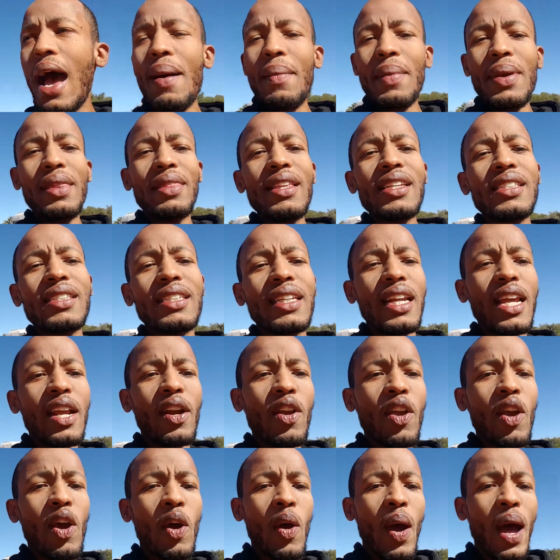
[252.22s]
in this
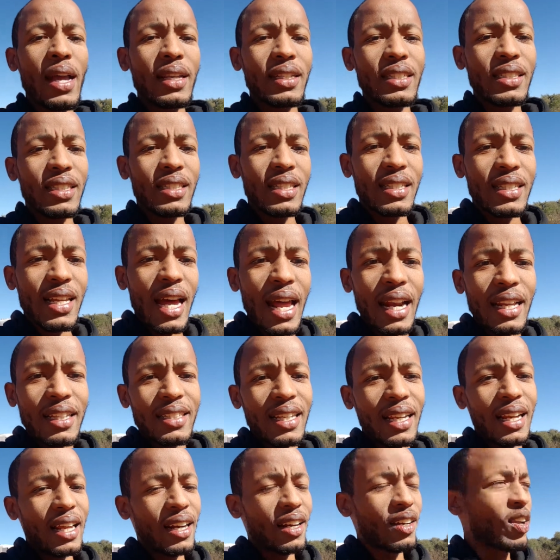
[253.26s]
scenario, I just decided
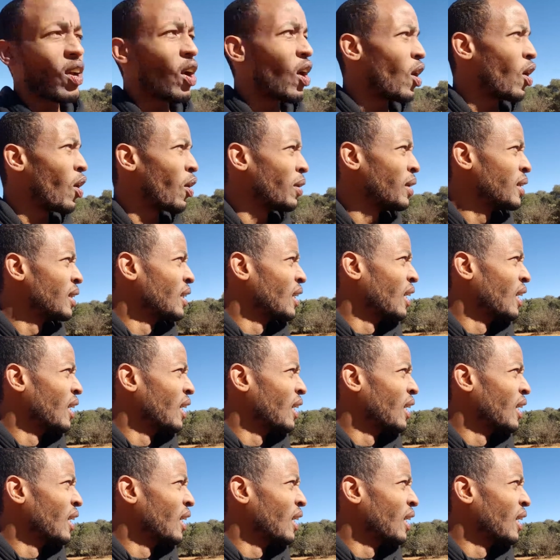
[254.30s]
to let it go.